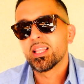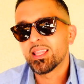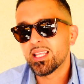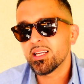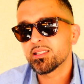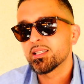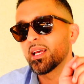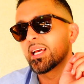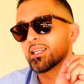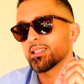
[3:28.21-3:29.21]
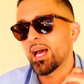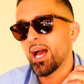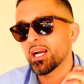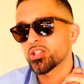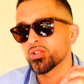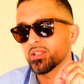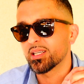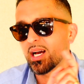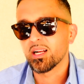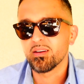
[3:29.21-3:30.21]
This is actually
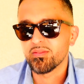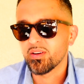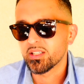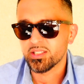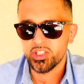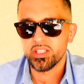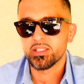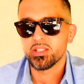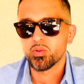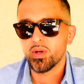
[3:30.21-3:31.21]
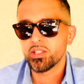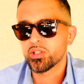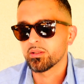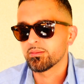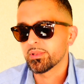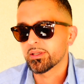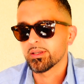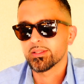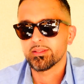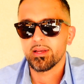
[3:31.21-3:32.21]
kind of a shitty situation
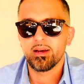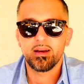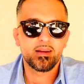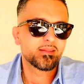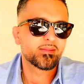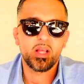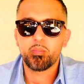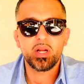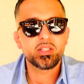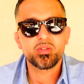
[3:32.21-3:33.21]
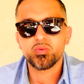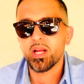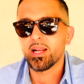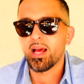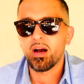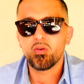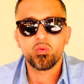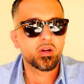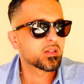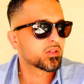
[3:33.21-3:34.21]
because appraisals right now,
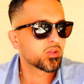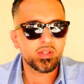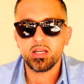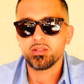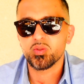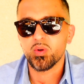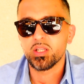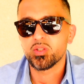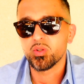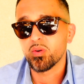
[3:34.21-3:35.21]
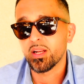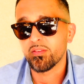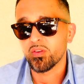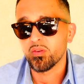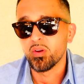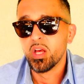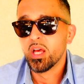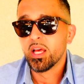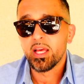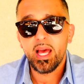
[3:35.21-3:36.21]
we're in 2022, and if
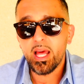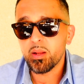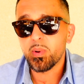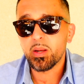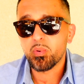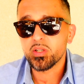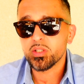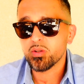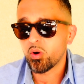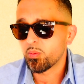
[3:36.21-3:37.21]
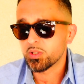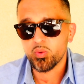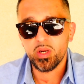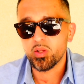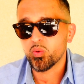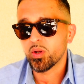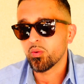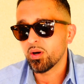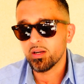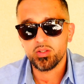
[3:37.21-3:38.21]
anybody purchases a home in
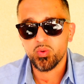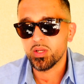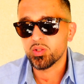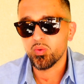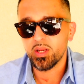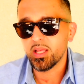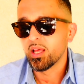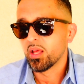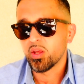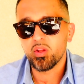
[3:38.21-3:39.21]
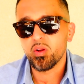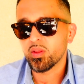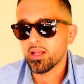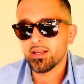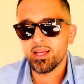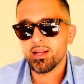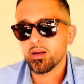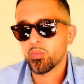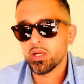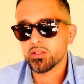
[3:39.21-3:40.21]
2021 or 2020, you know that getting an
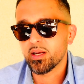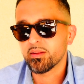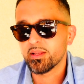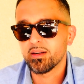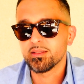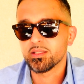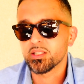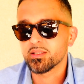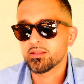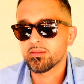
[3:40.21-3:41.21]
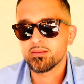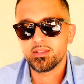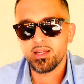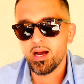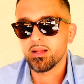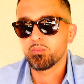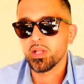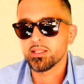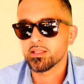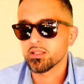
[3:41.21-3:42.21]
appraisal out there is just, God
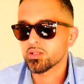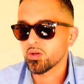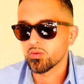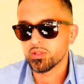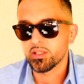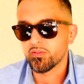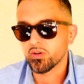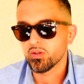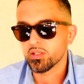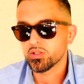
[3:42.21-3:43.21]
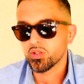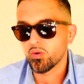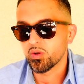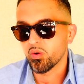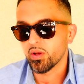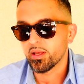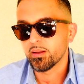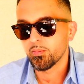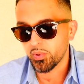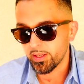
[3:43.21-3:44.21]
bless it, it's so difficult, it's so annoying.
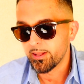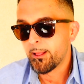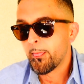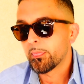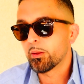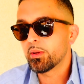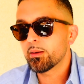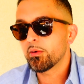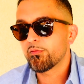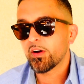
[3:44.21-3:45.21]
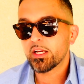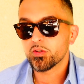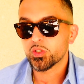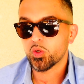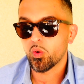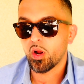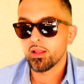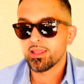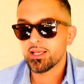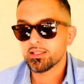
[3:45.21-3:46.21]
But the minimum FICO score
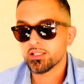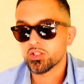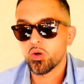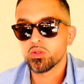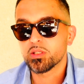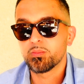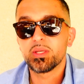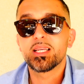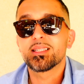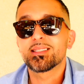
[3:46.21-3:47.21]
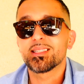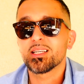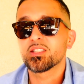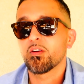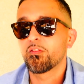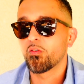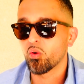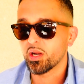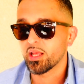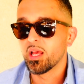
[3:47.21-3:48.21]
on this is going to be
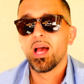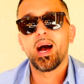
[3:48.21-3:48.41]
640.